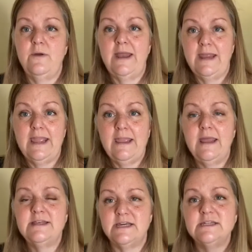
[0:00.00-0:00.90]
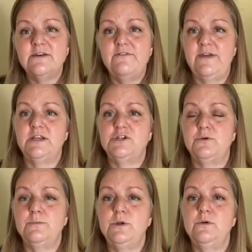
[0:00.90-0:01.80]
and it does affect
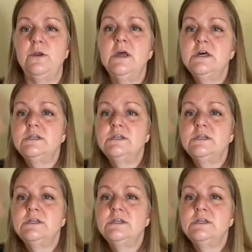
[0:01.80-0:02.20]
your mood.